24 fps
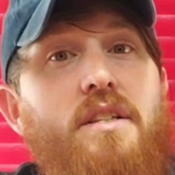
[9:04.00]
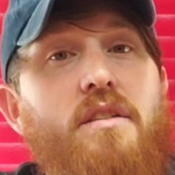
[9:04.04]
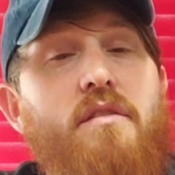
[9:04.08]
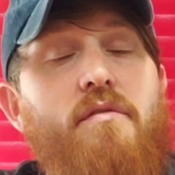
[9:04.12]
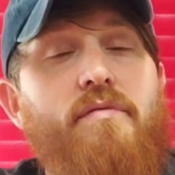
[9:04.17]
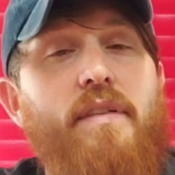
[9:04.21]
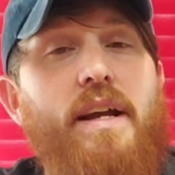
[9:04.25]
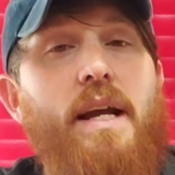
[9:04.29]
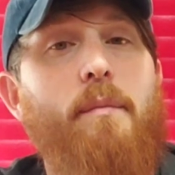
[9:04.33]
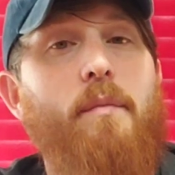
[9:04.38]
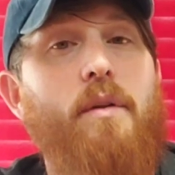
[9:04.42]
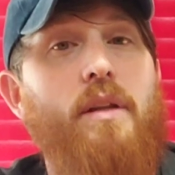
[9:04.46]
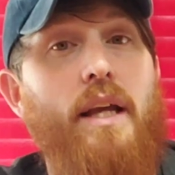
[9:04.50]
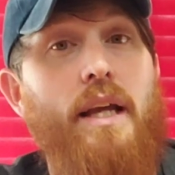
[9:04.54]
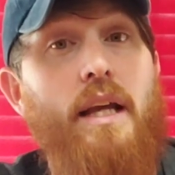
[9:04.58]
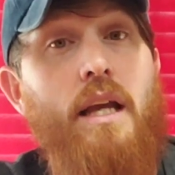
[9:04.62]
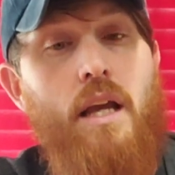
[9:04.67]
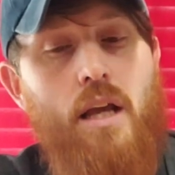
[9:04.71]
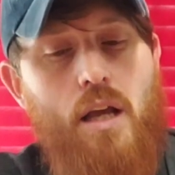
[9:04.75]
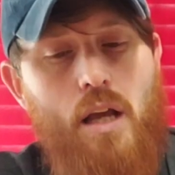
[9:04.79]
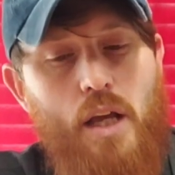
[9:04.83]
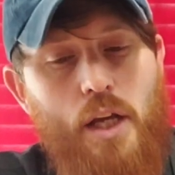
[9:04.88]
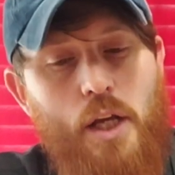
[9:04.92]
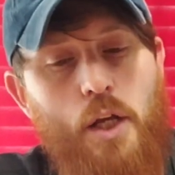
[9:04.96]
the family, like,
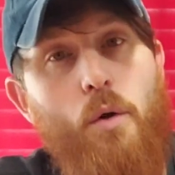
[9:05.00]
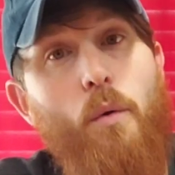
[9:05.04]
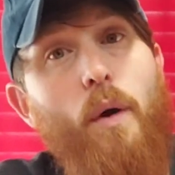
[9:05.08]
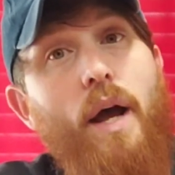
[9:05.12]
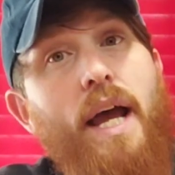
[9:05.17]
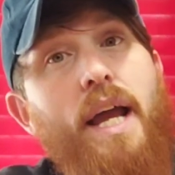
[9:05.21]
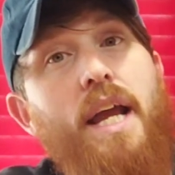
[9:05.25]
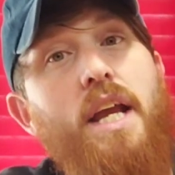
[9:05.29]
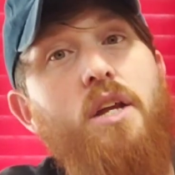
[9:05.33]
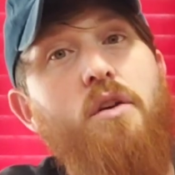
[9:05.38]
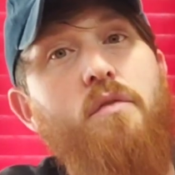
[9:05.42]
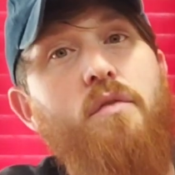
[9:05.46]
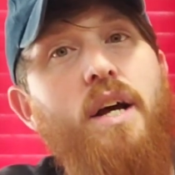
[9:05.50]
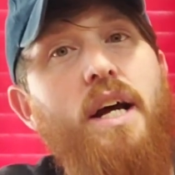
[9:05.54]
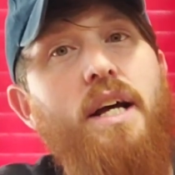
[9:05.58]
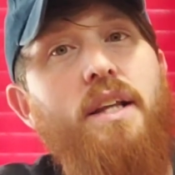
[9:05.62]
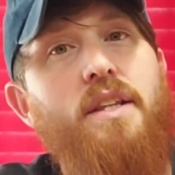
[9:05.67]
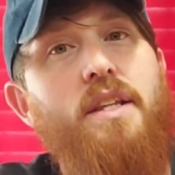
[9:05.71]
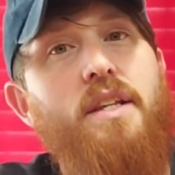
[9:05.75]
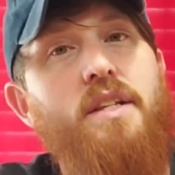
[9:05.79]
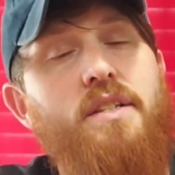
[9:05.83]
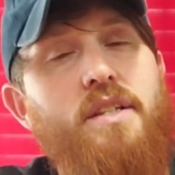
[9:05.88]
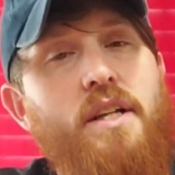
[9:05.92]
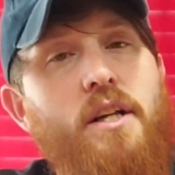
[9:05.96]
hey, you've
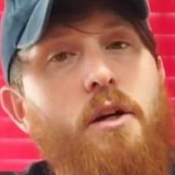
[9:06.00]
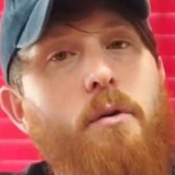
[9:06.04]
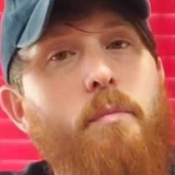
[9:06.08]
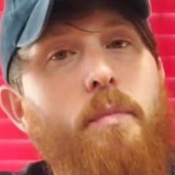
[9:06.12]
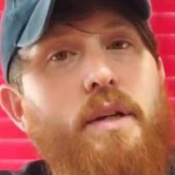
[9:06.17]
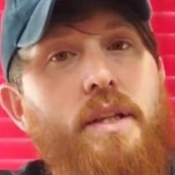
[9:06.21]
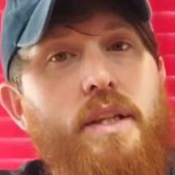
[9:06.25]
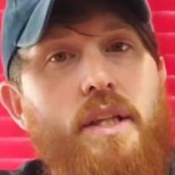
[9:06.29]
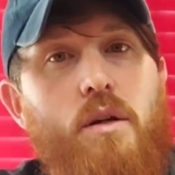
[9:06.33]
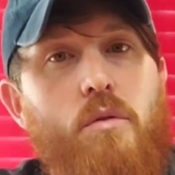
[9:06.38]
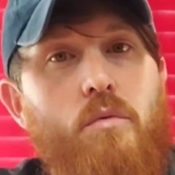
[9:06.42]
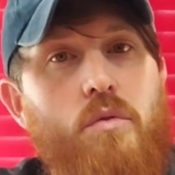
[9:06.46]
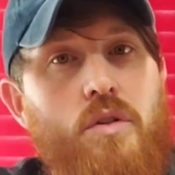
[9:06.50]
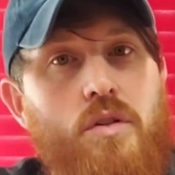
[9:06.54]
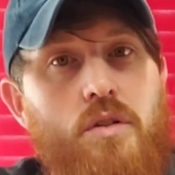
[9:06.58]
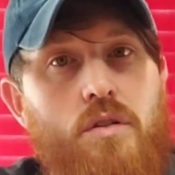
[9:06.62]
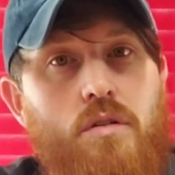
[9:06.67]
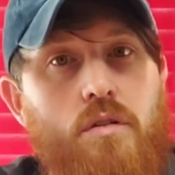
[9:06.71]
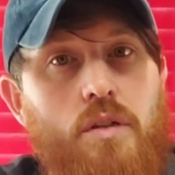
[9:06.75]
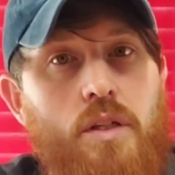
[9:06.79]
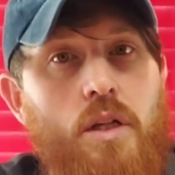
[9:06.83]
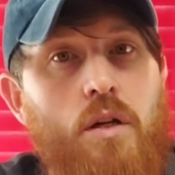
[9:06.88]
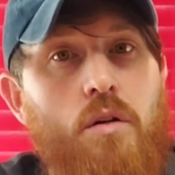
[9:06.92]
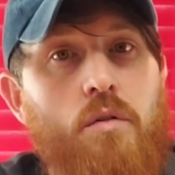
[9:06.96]
got this helmet that
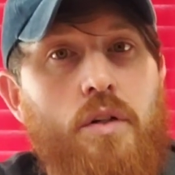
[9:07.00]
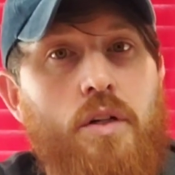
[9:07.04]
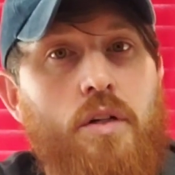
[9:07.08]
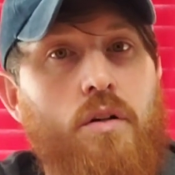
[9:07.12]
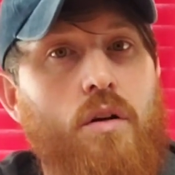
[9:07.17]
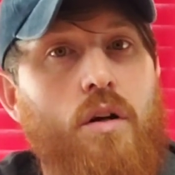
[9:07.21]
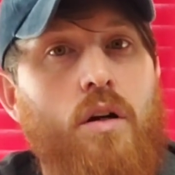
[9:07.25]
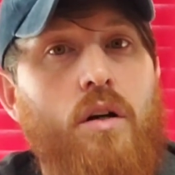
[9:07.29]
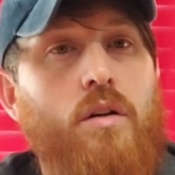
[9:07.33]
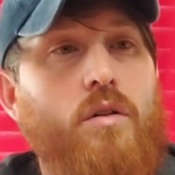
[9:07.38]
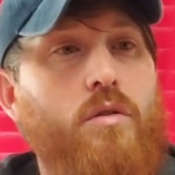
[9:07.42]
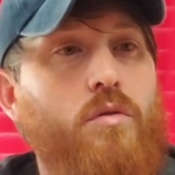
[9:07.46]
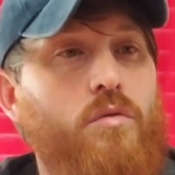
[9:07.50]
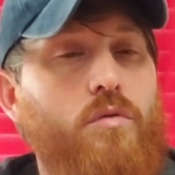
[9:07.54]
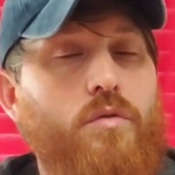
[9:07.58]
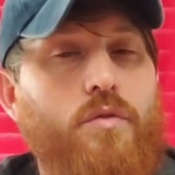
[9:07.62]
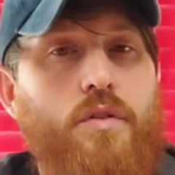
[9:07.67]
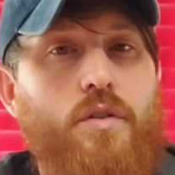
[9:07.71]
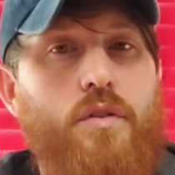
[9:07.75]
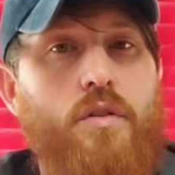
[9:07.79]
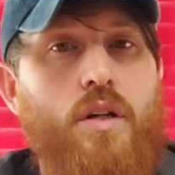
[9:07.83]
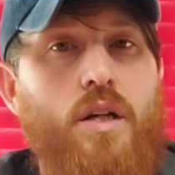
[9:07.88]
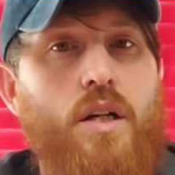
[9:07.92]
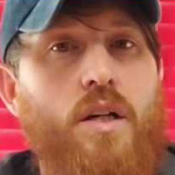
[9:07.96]
was, your
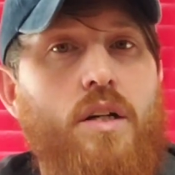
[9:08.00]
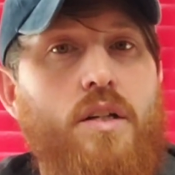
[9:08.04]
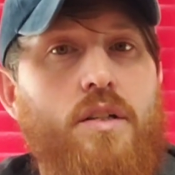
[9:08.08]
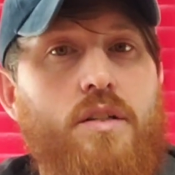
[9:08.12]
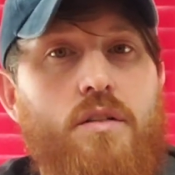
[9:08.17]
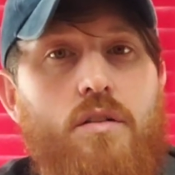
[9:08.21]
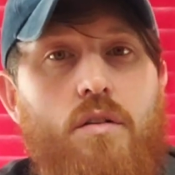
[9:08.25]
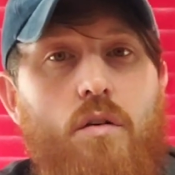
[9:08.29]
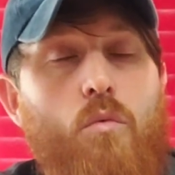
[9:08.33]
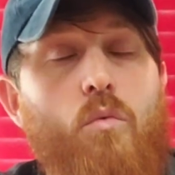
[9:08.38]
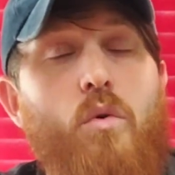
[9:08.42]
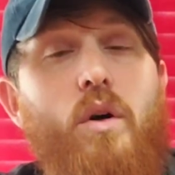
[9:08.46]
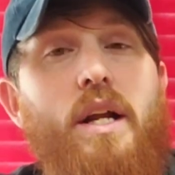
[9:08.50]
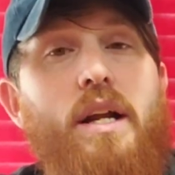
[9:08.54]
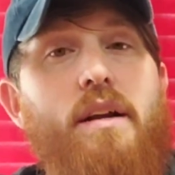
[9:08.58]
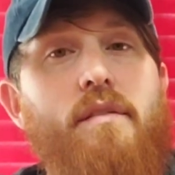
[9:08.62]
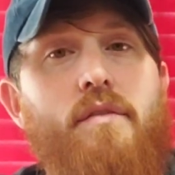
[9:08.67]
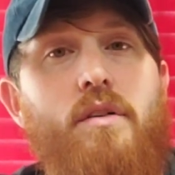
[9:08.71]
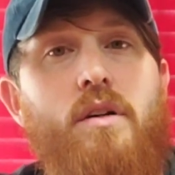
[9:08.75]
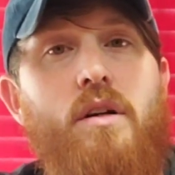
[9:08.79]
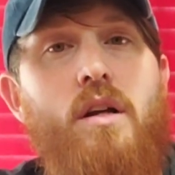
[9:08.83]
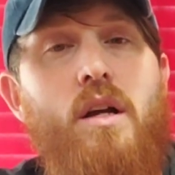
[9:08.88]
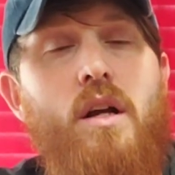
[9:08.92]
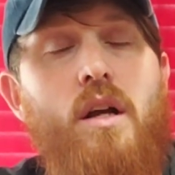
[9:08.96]
uncle's or cousin or
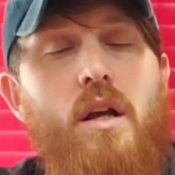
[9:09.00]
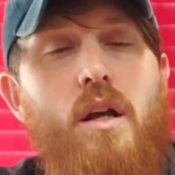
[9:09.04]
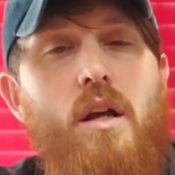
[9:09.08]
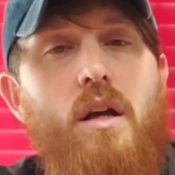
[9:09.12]
whatever.